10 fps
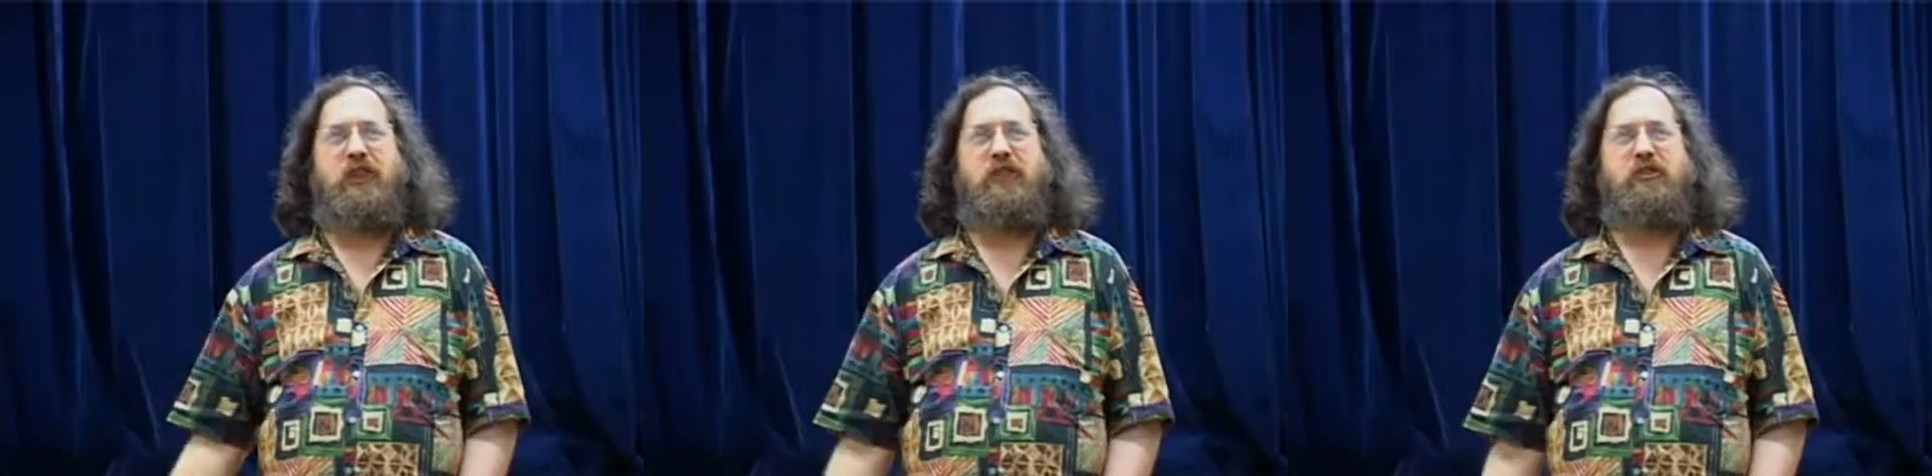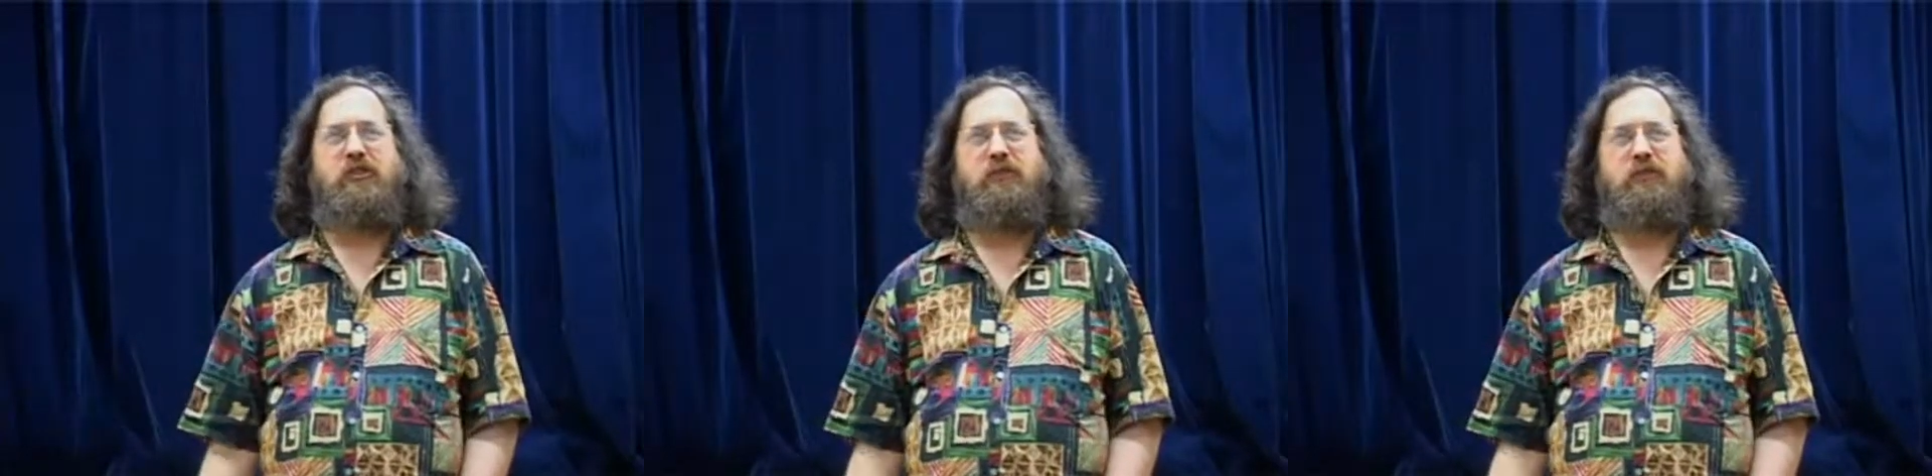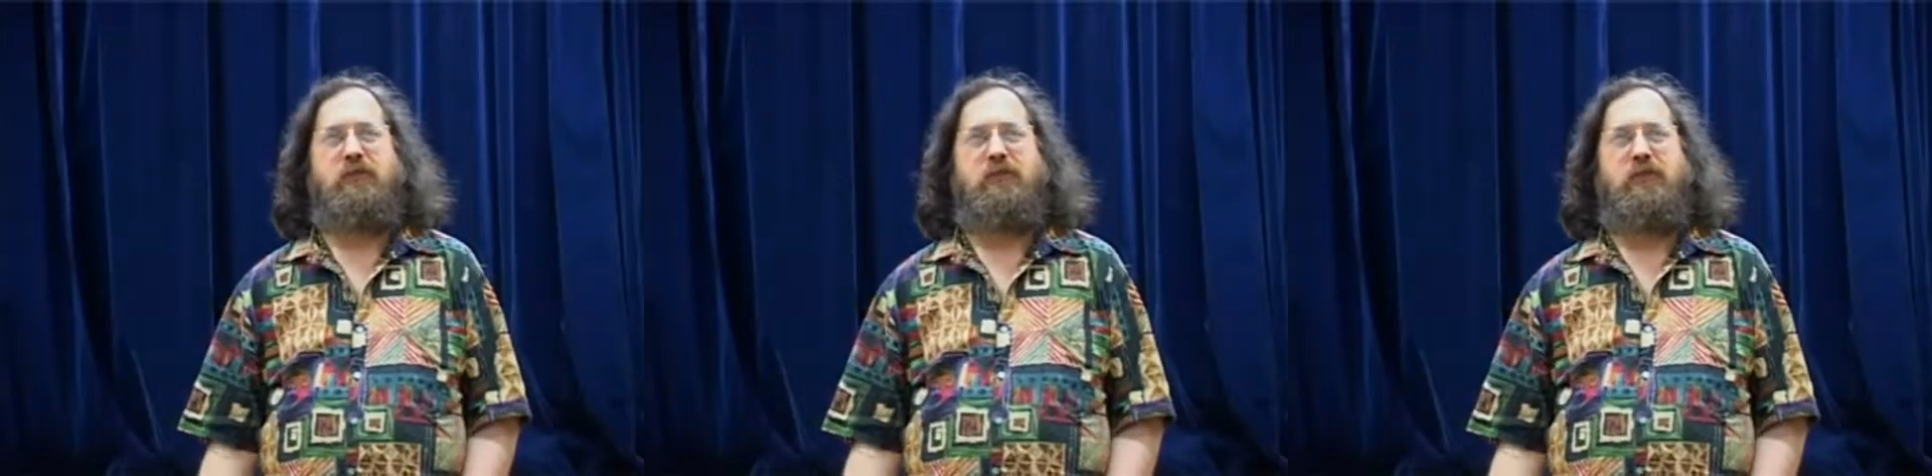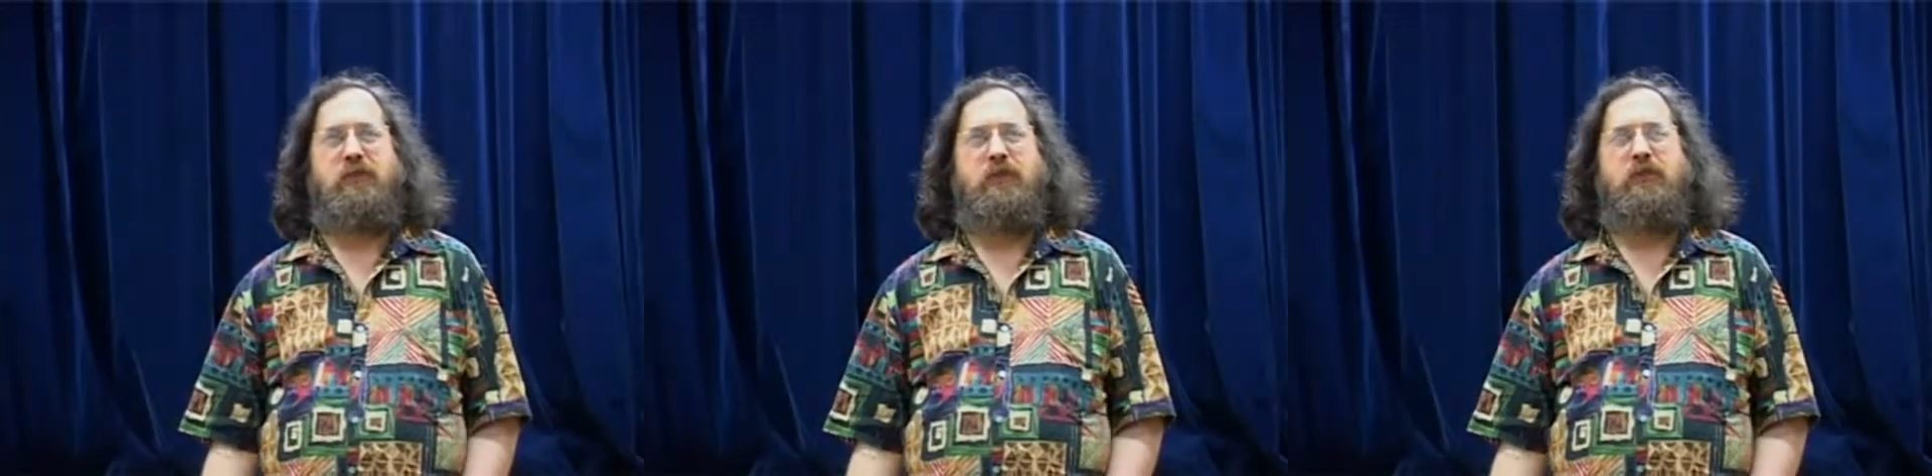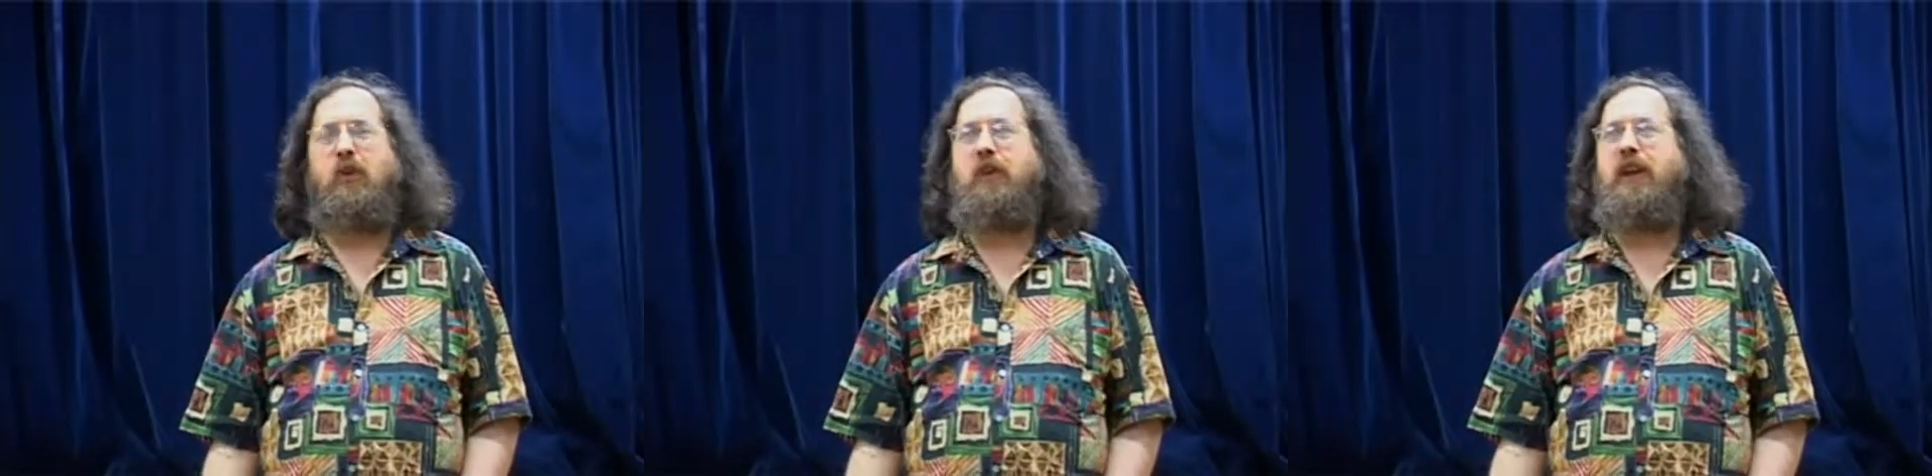things.
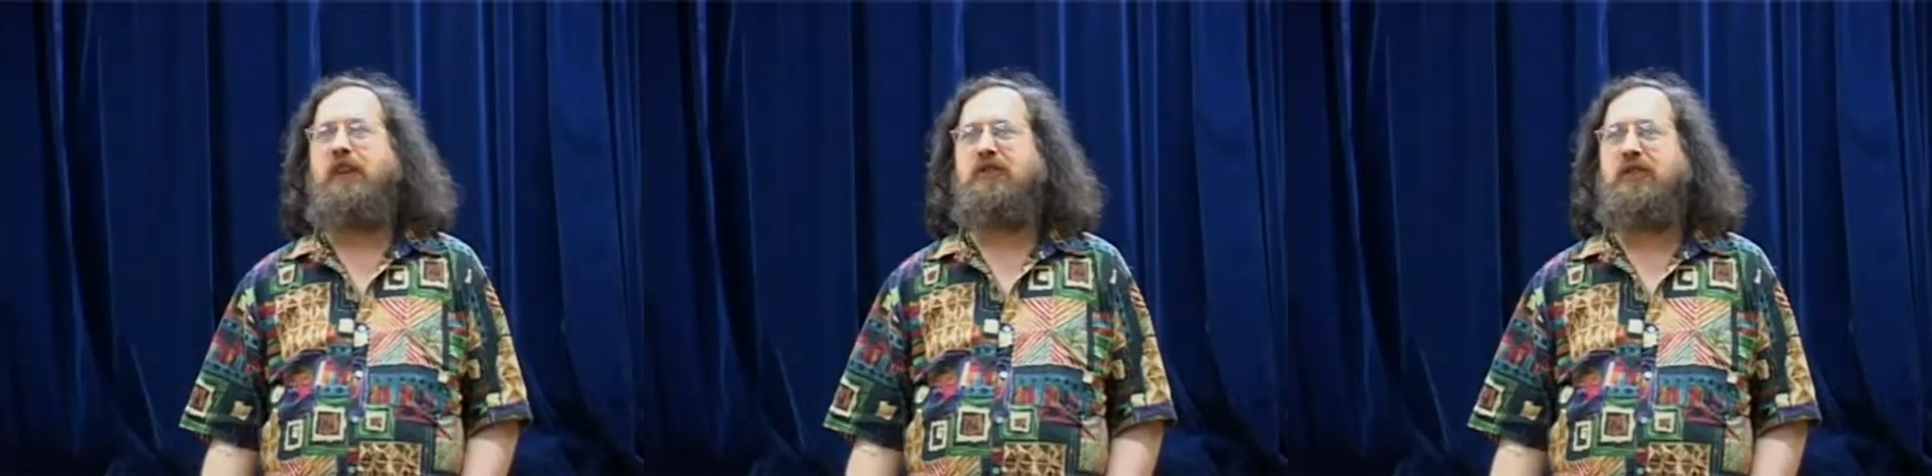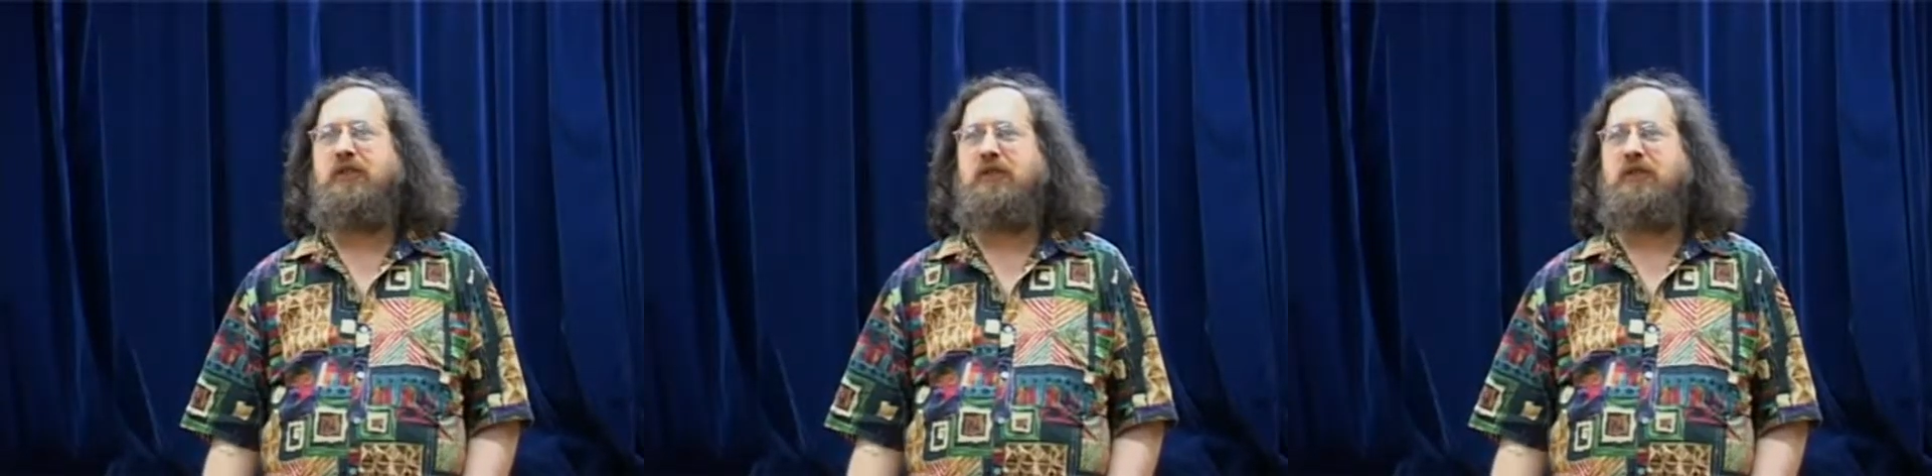Don't ask.